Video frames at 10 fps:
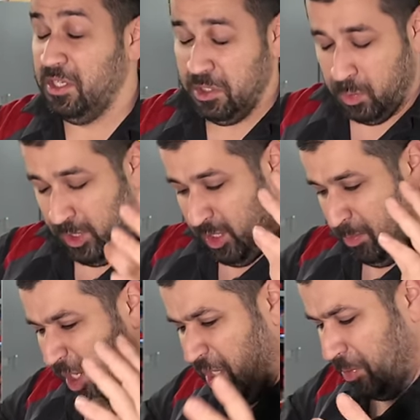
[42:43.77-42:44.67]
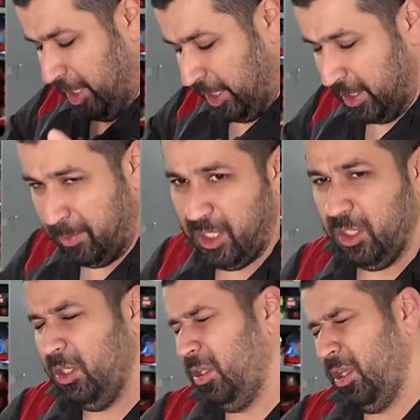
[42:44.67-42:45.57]
is with the parking brake in the
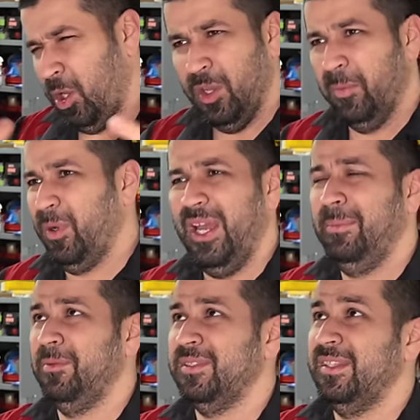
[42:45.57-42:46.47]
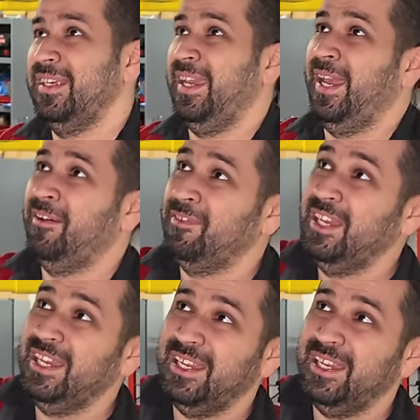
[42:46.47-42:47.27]
middle and all the problems that they have.